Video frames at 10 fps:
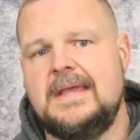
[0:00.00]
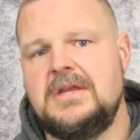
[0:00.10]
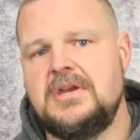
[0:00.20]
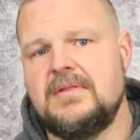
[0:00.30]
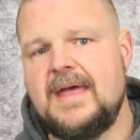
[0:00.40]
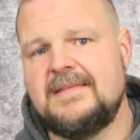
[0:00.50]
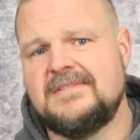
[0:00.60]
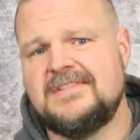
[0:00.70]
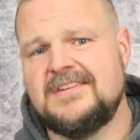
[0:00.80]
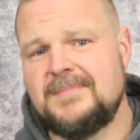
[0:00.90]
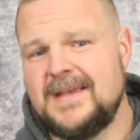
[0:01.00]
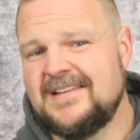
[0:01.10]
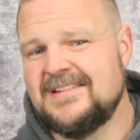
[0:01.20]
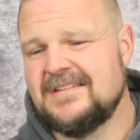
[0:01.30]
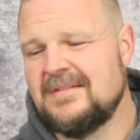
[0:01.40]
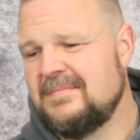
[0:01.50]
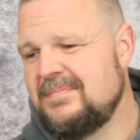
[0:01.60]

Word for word: you know that speaks